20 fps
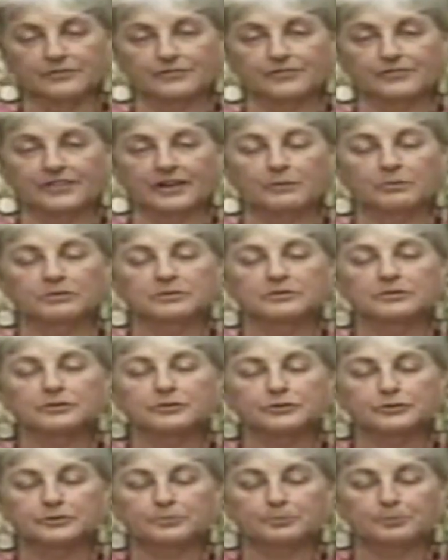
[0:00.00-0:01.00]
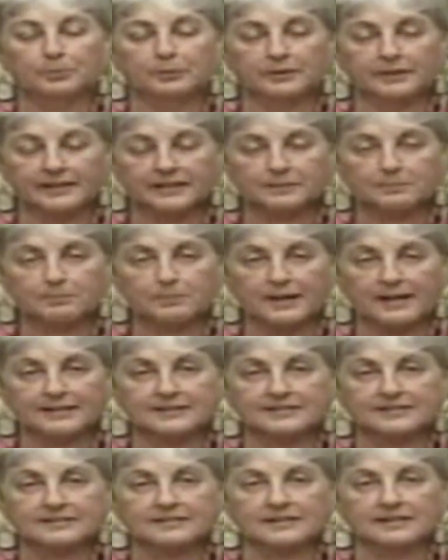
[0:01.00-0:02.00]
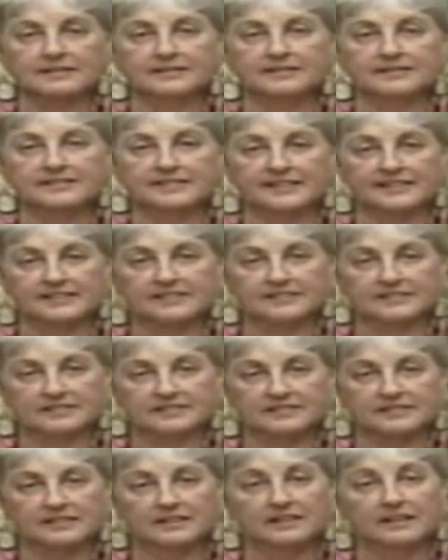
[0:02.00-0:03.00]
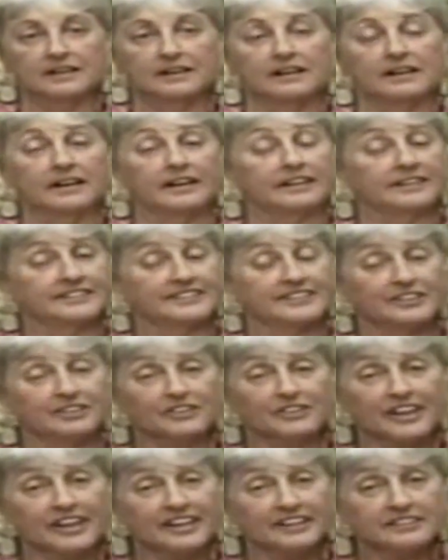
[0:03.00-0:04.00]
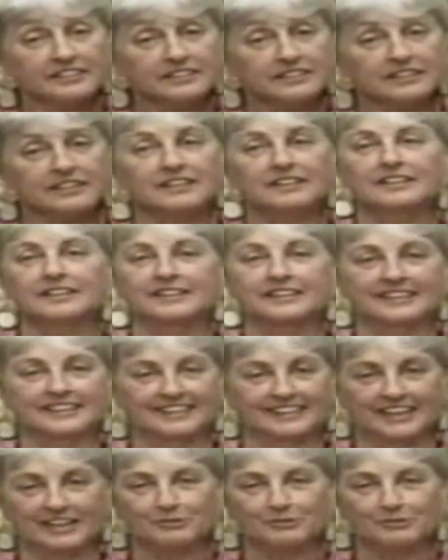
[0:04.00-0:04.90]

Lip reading: That will include plant pests and diseases. Until then, get